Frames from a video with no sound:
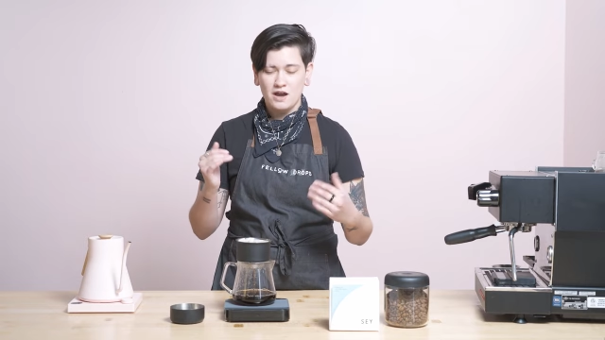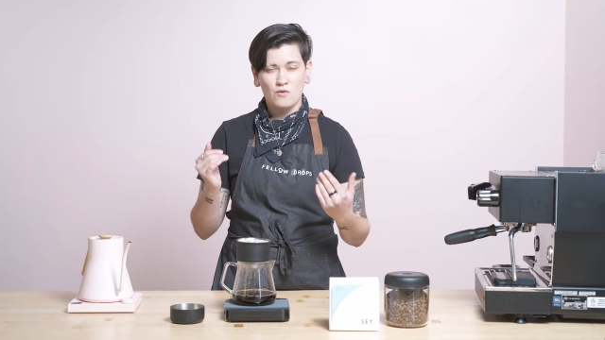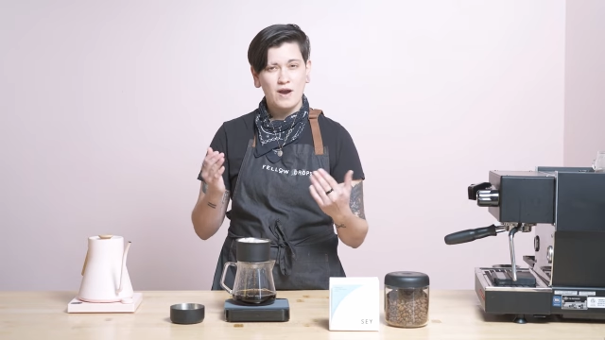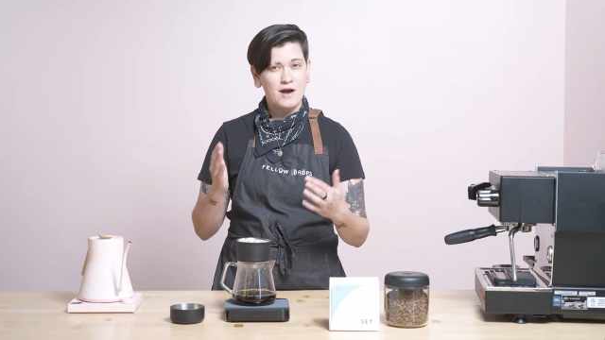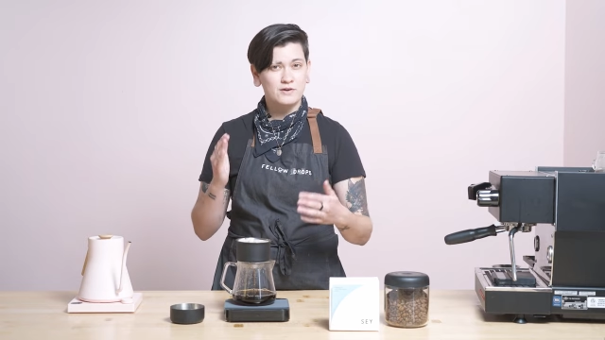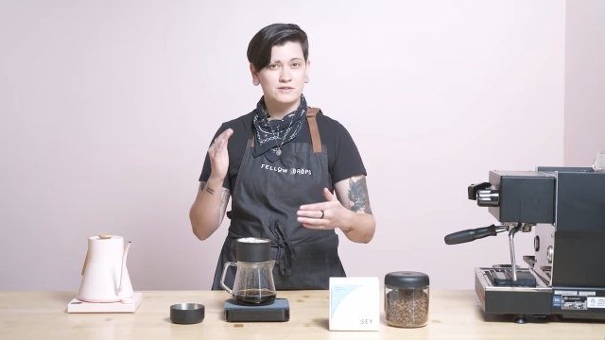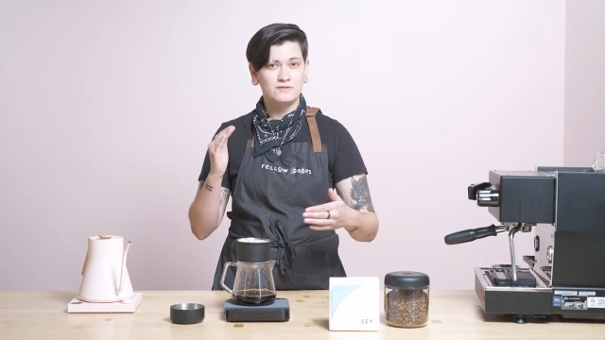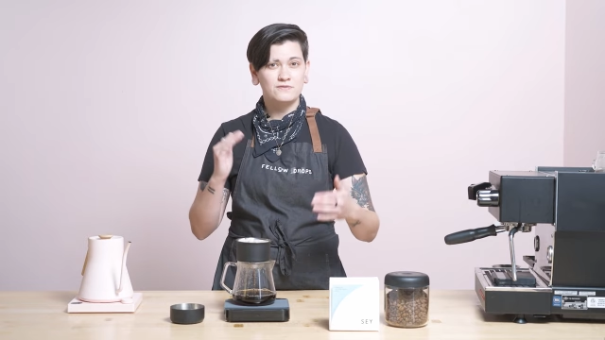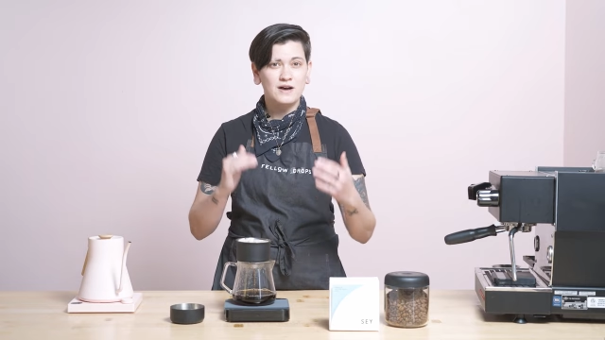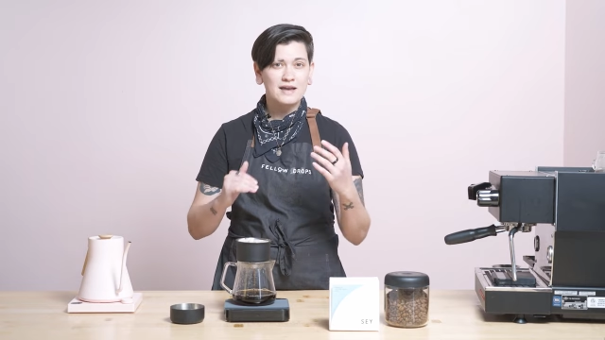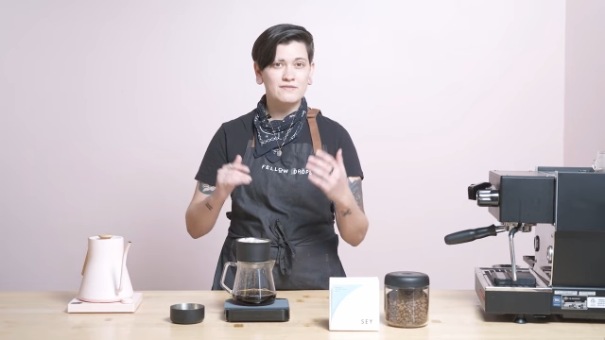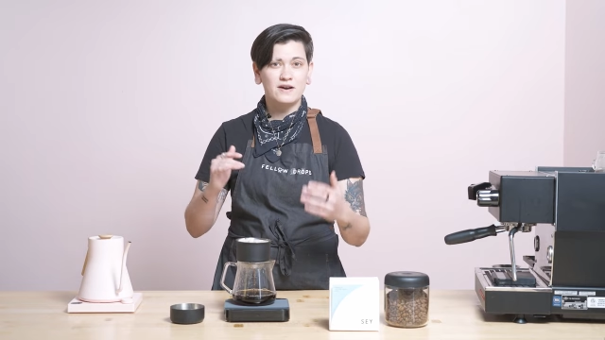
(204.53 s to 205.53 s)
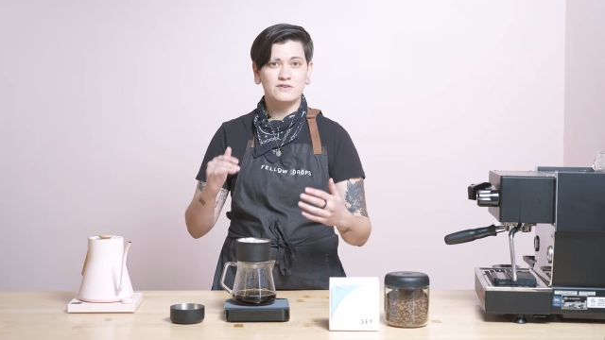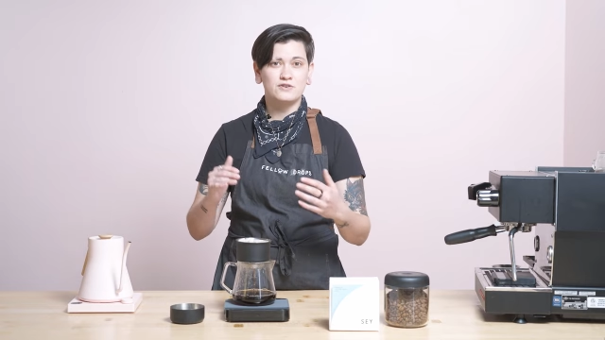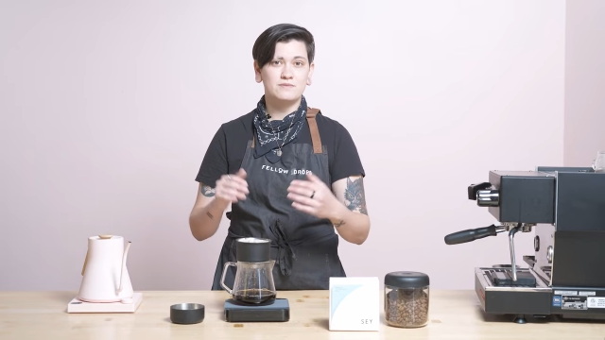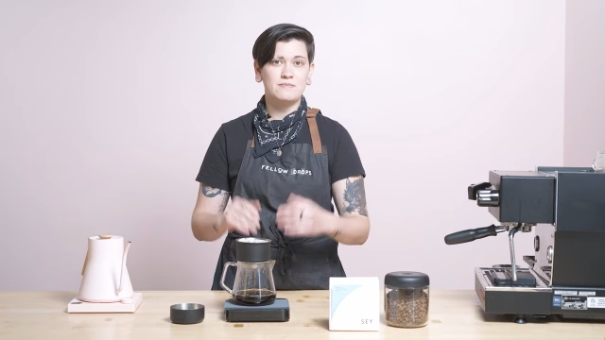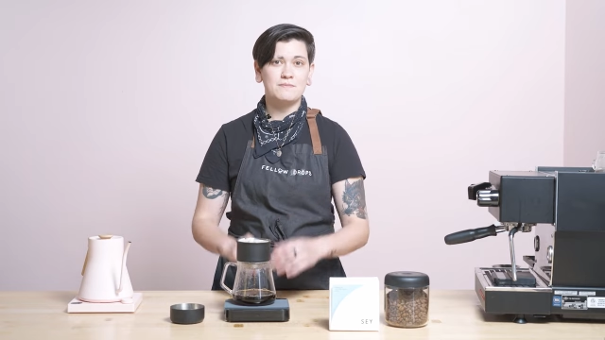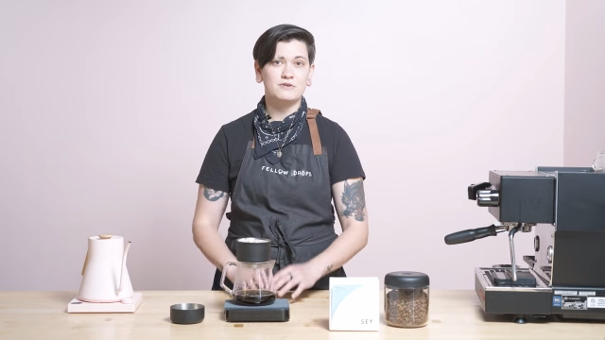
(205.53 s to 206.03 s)
around
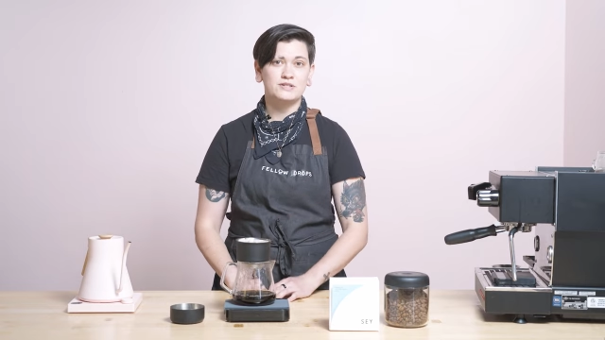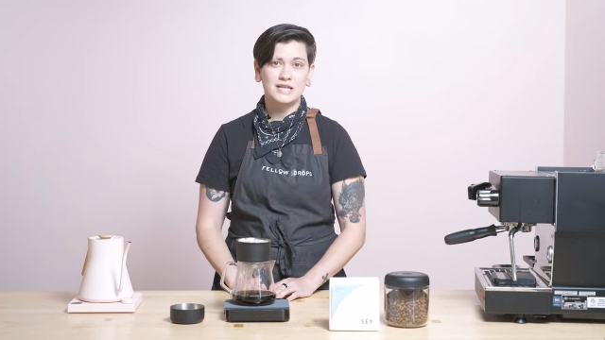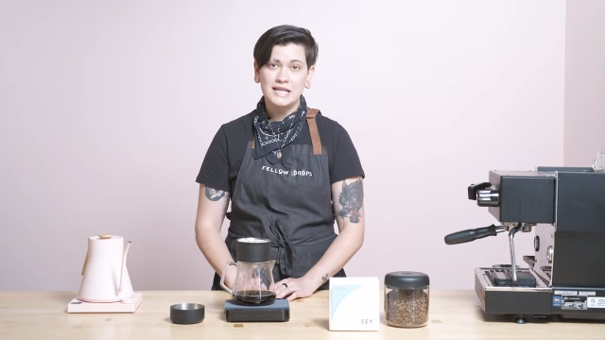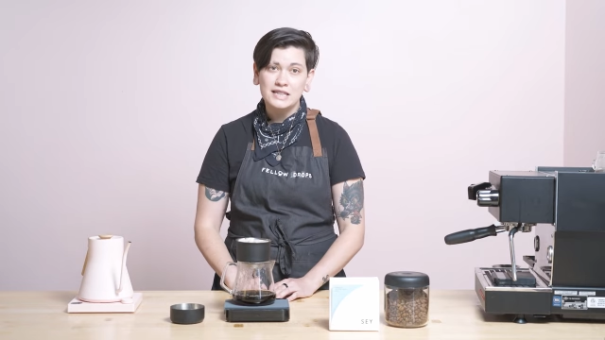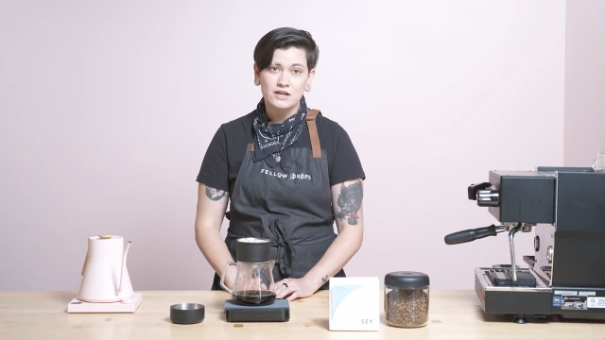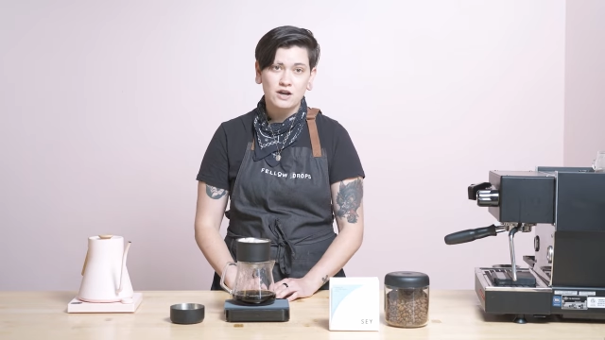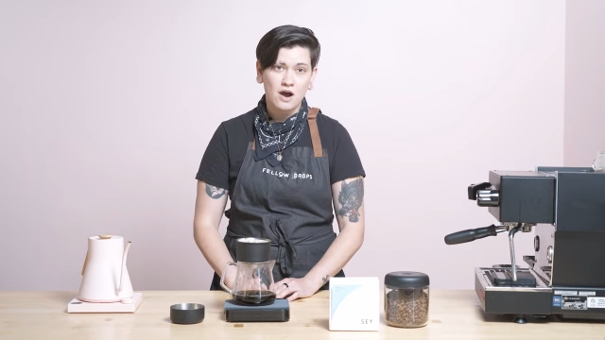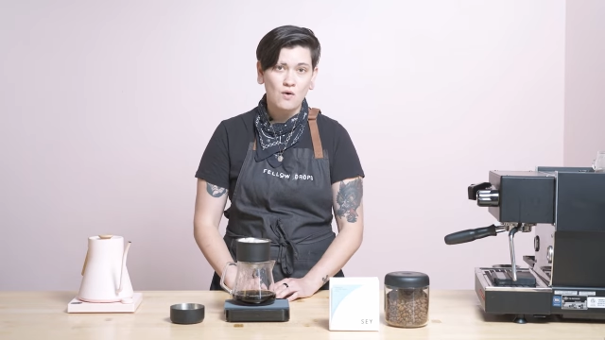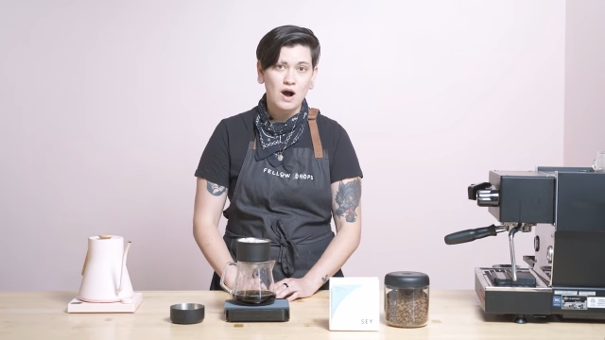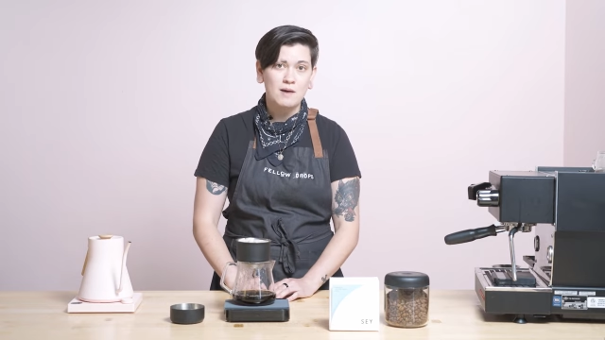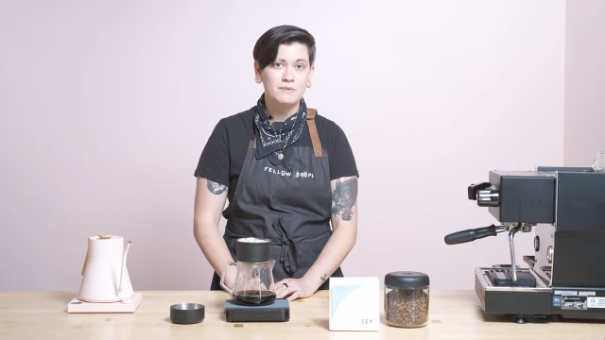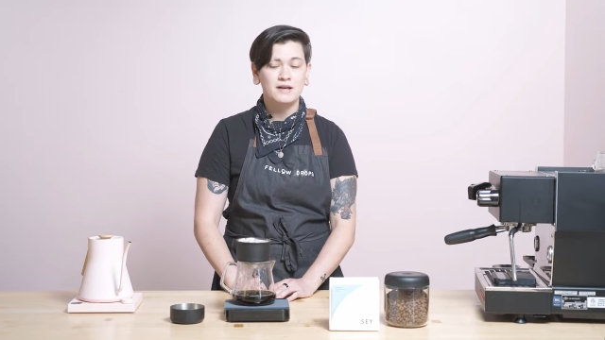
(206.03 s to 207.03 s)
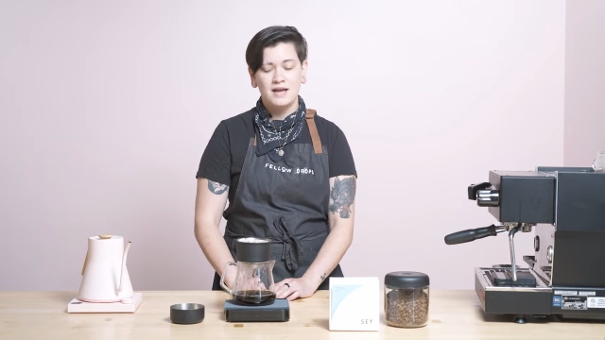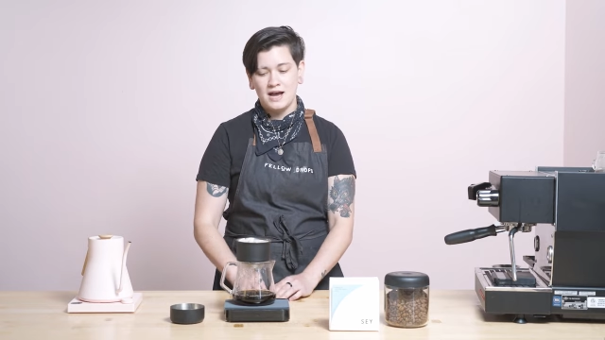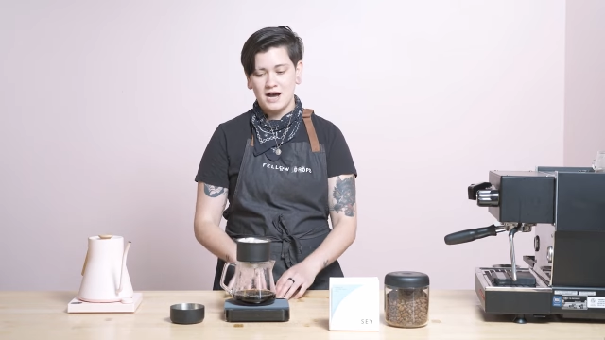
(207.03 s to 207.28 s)
500 members in the co-op.